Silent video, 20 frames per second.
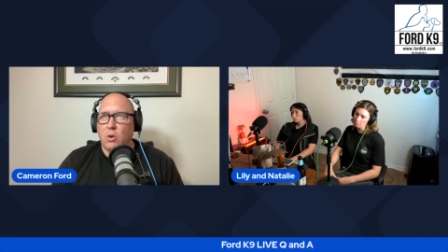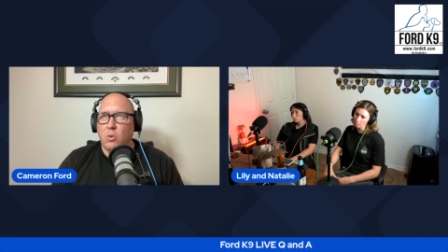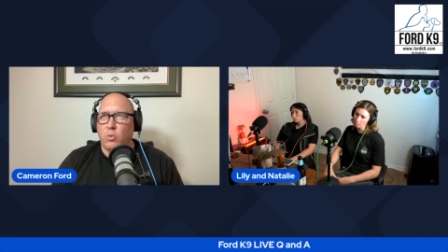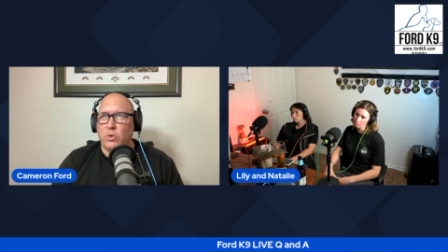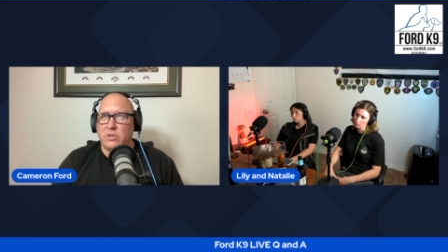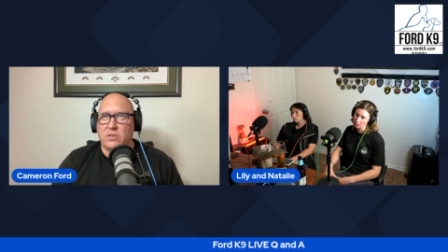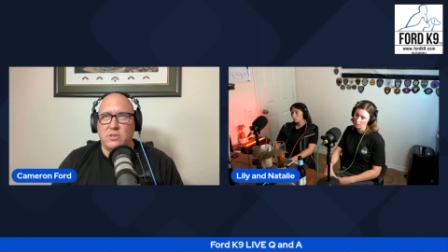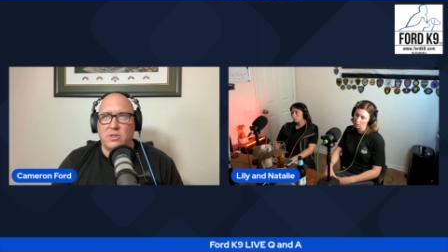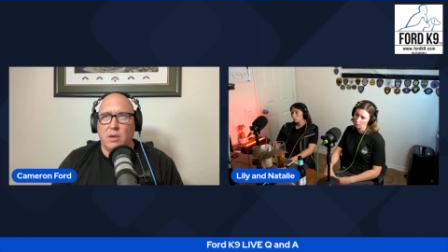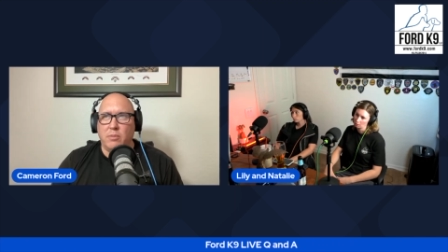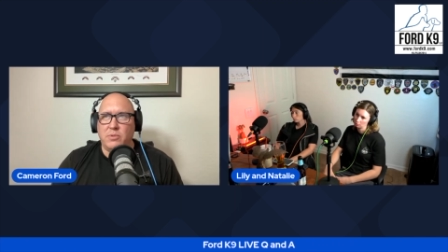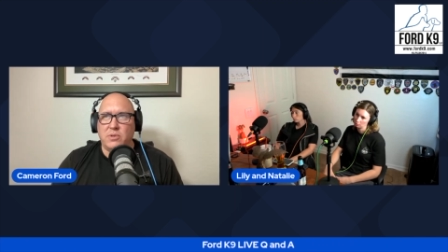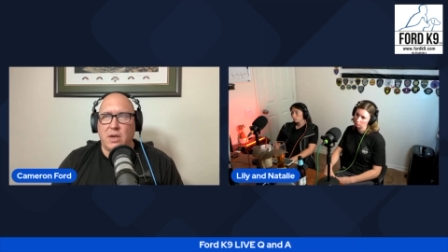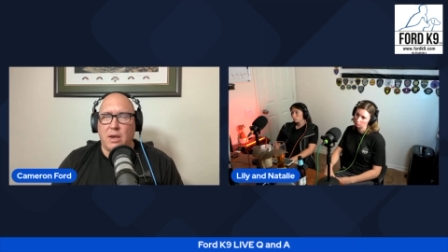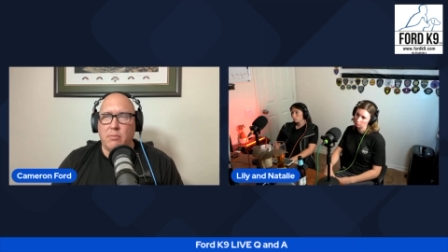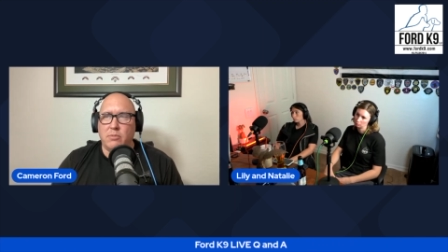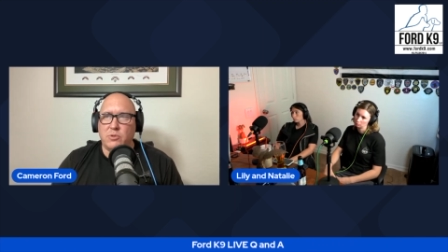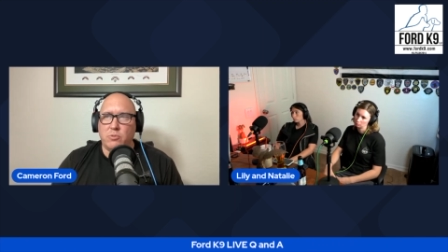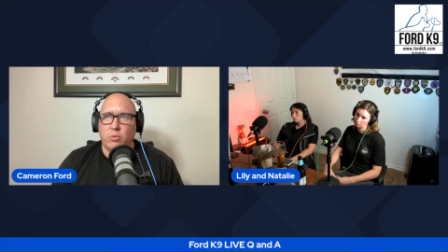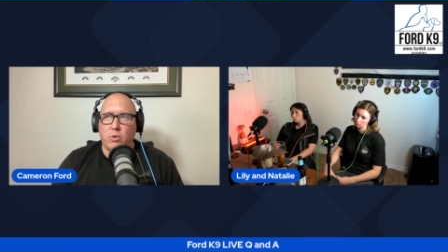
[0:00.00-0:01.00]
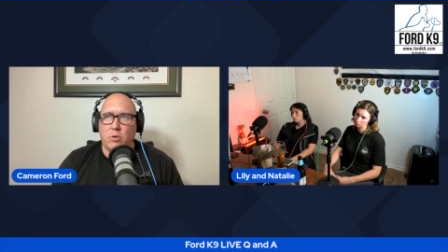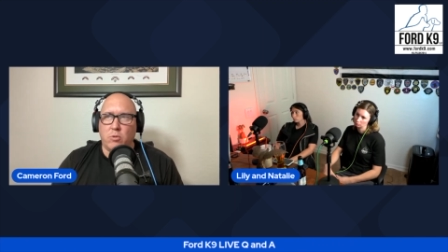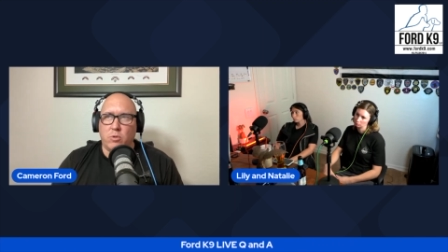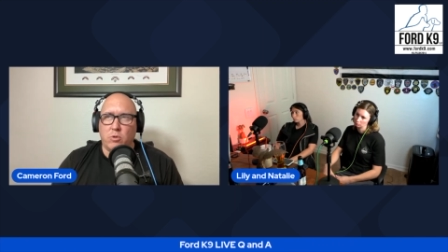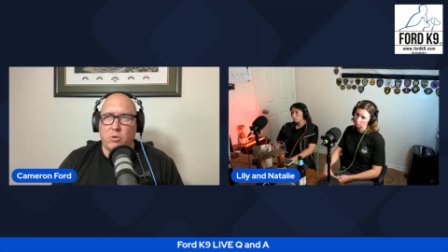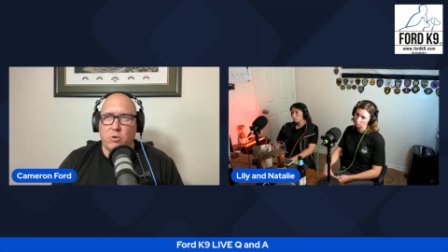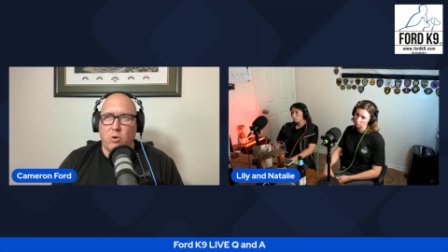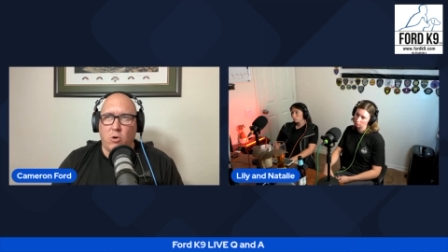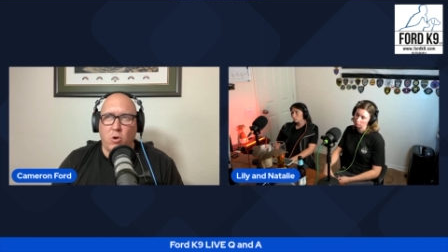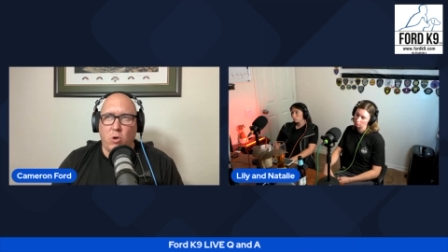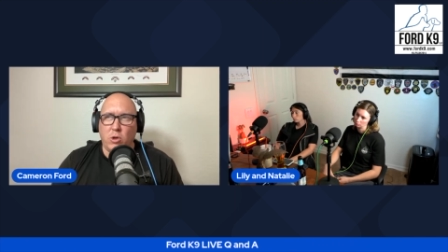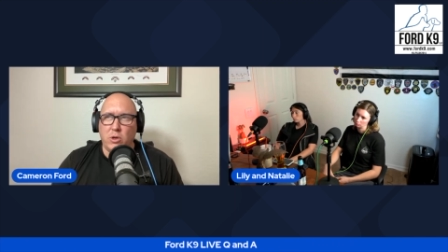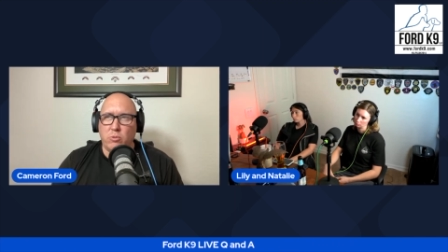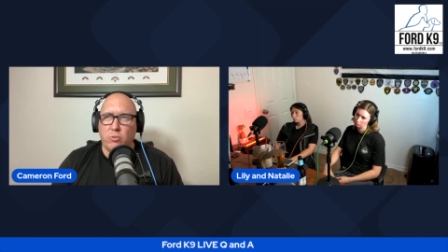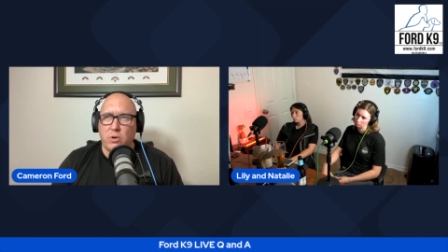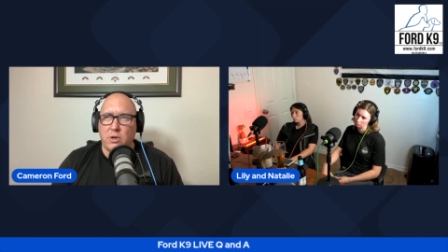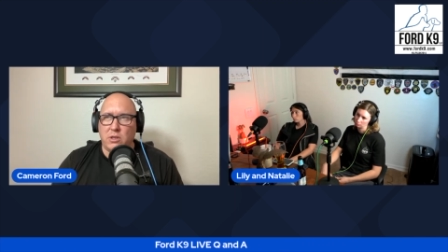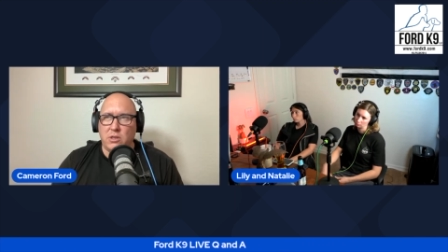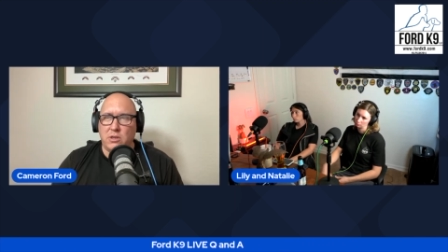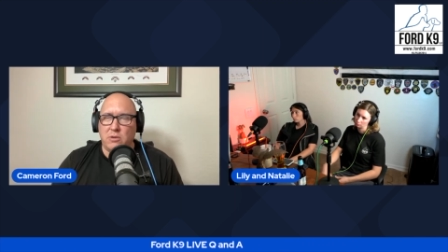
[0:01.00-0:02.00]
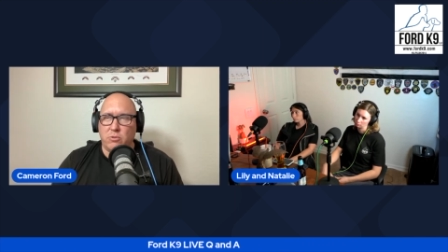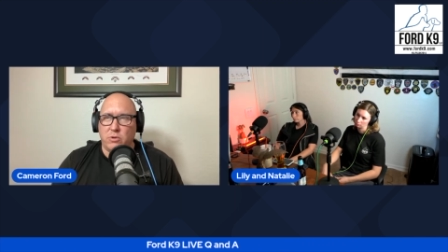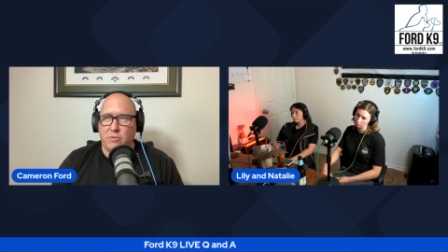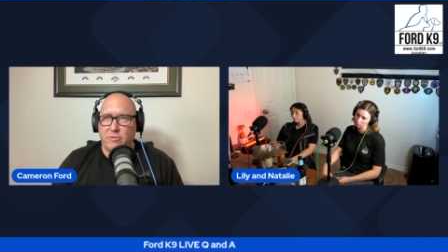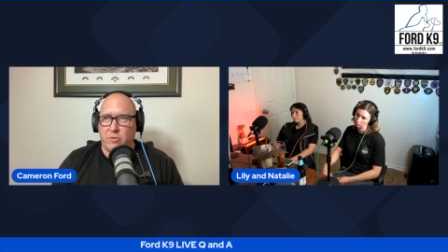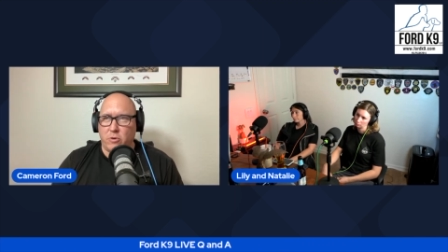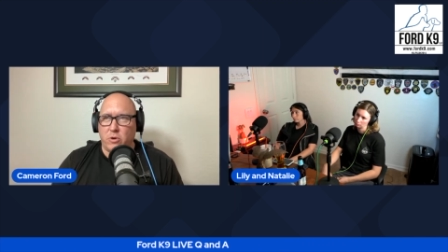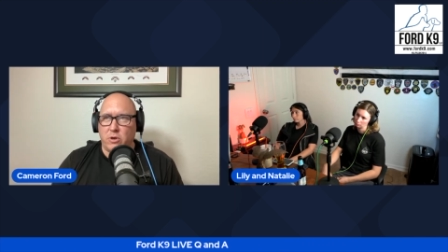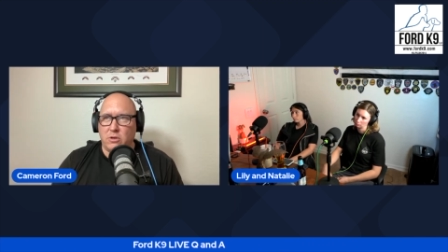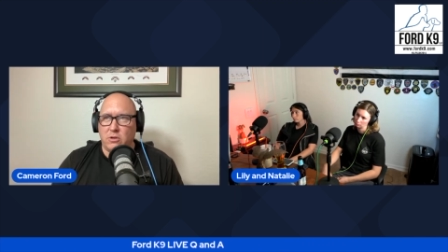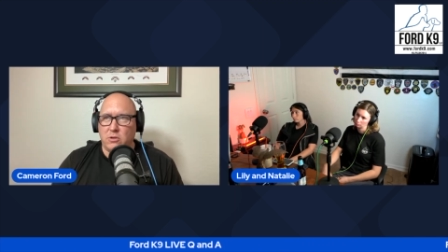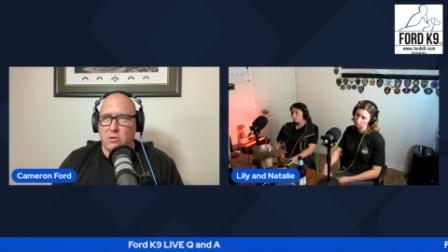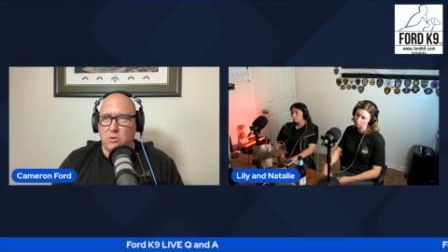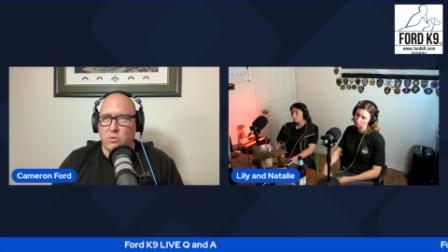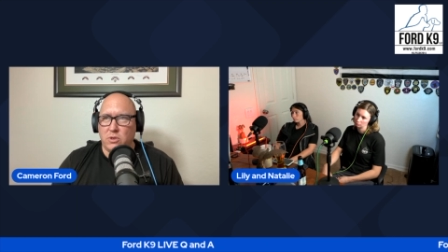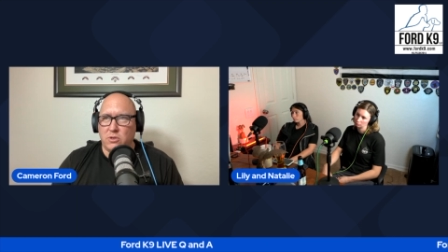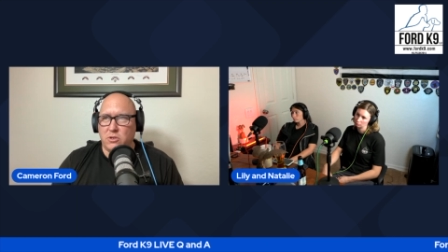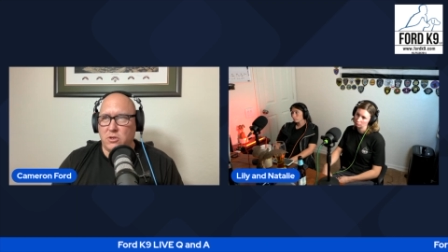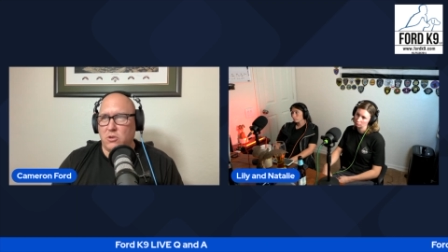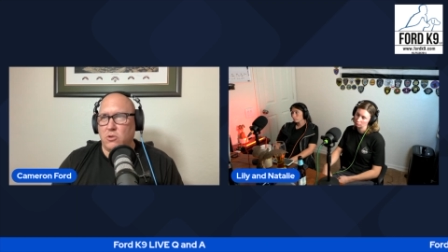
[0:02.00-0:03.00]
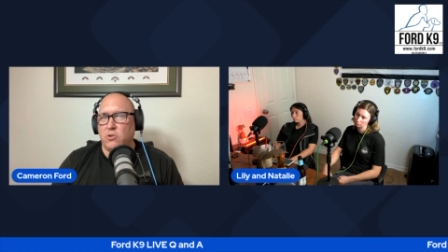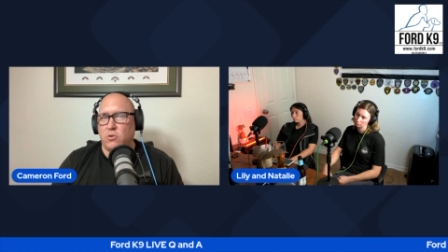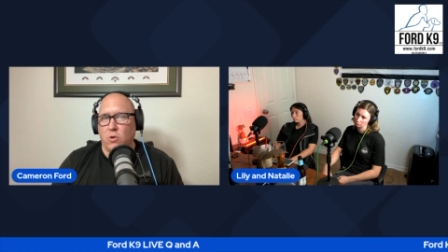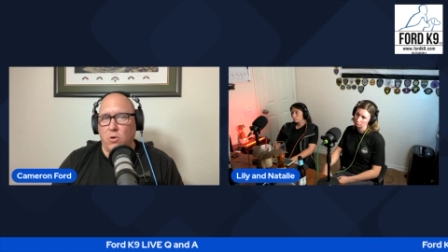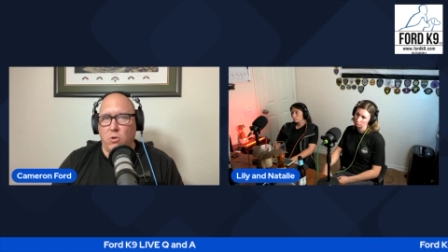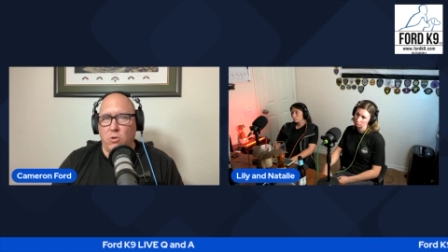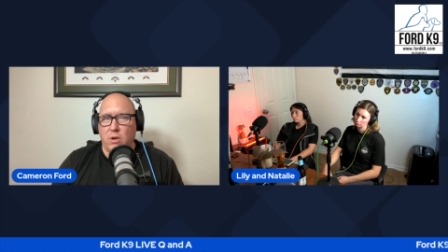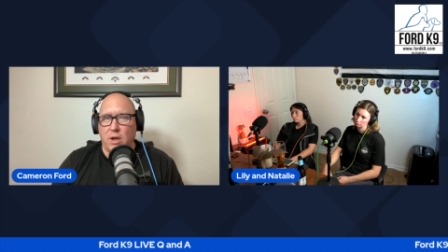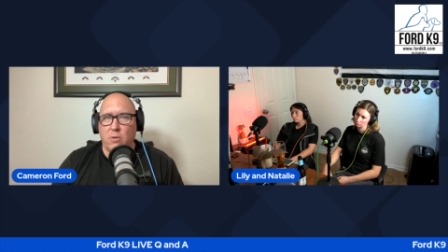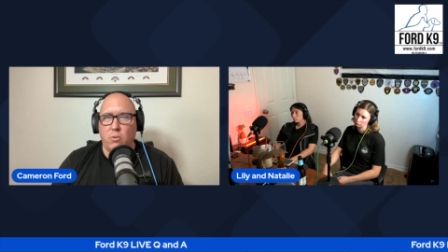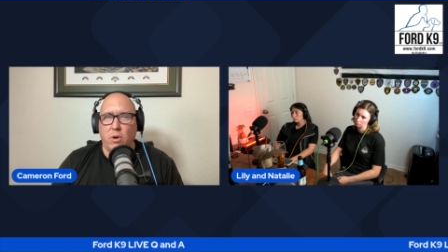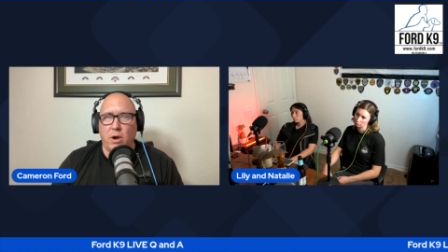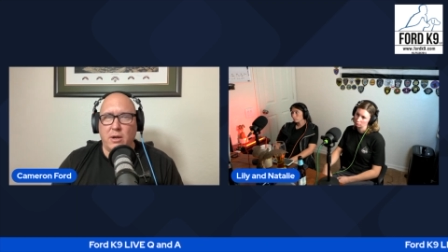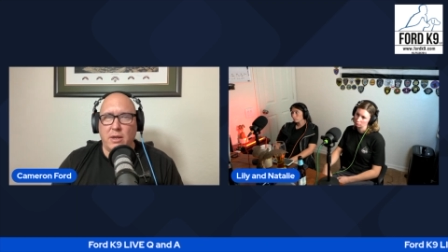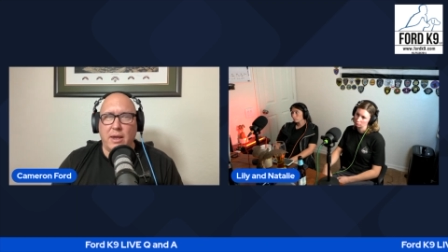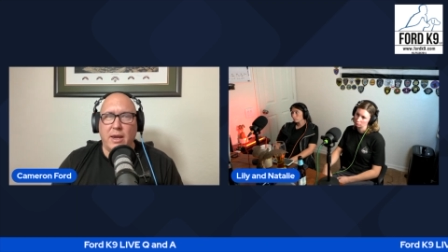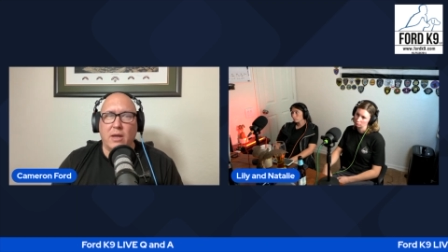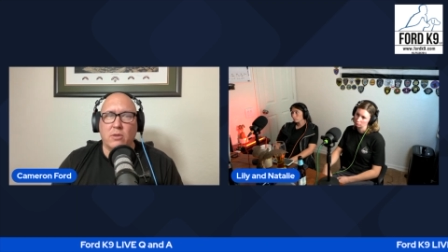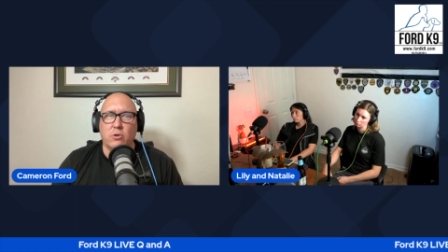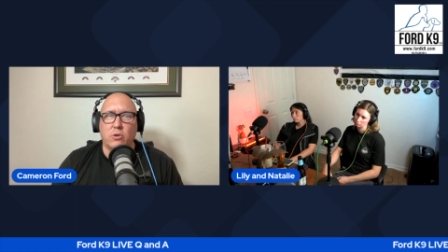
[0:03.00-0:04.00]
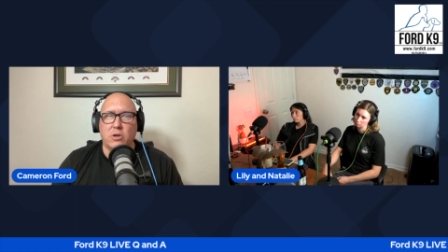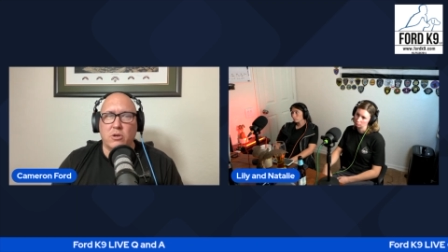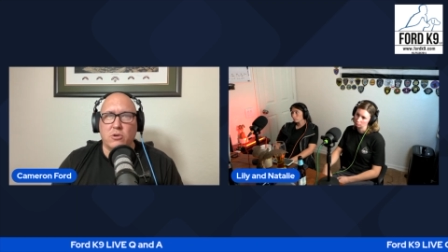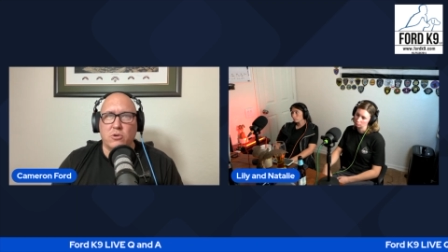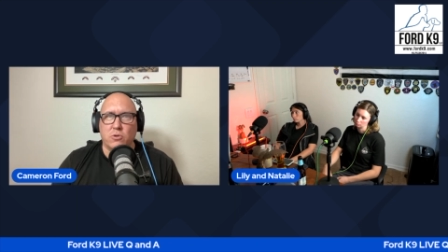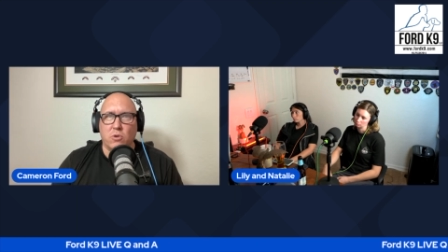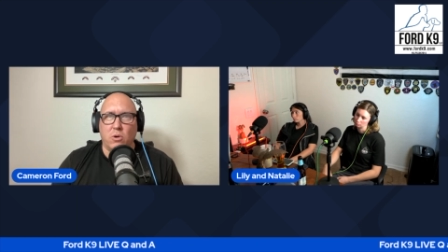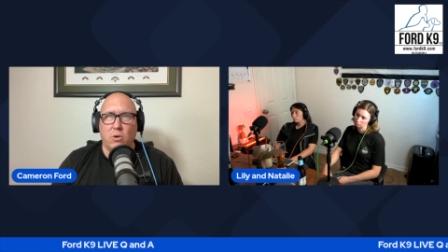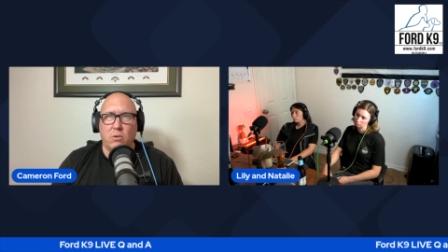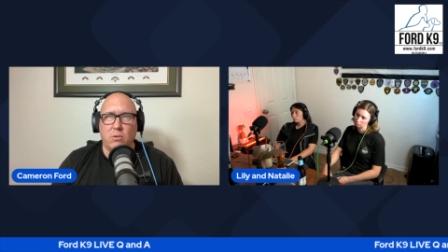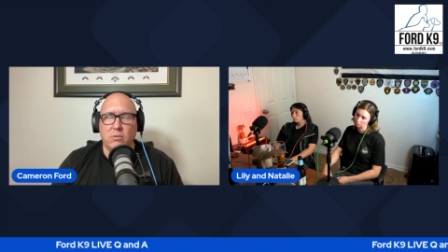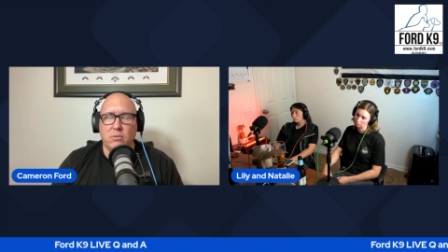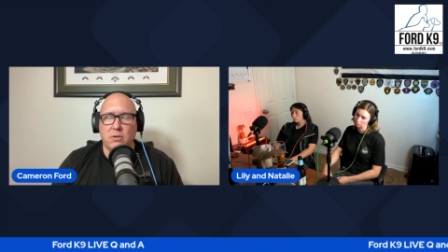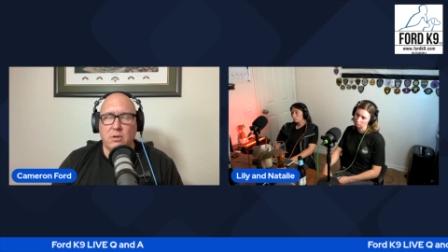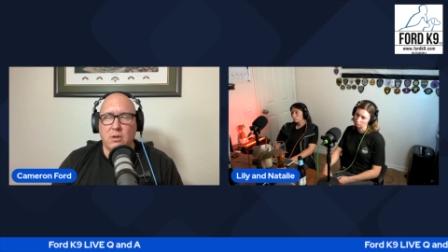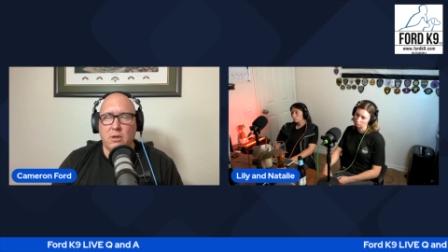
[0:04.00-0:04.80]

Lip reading: when sometimes where we're only really referring to is control. I want handler control.